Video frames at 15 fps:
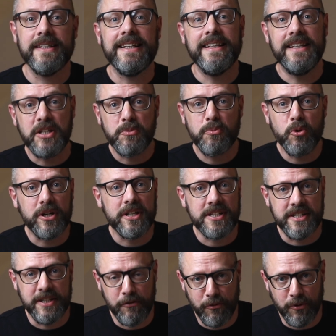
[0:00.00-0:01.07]
This book is
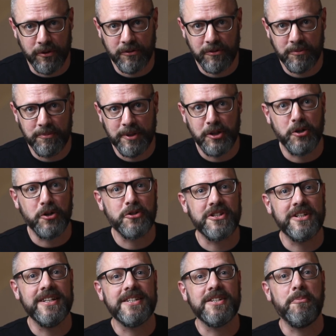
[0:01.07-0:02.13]
different because
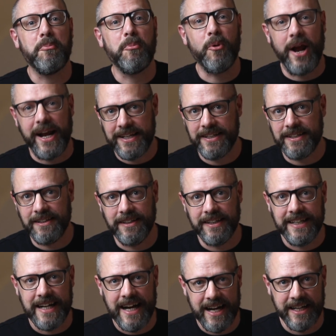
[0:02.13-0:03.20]
it is a practical
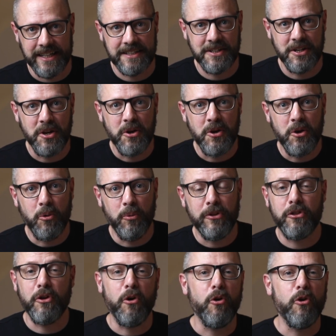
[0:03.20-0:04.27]
guide
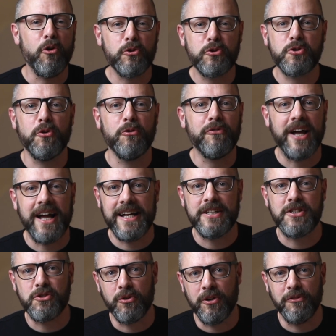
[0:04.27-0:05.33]
with lots of
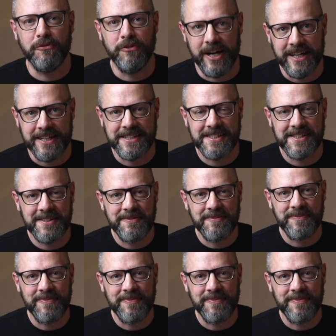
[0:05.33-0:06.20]
hands-on advice.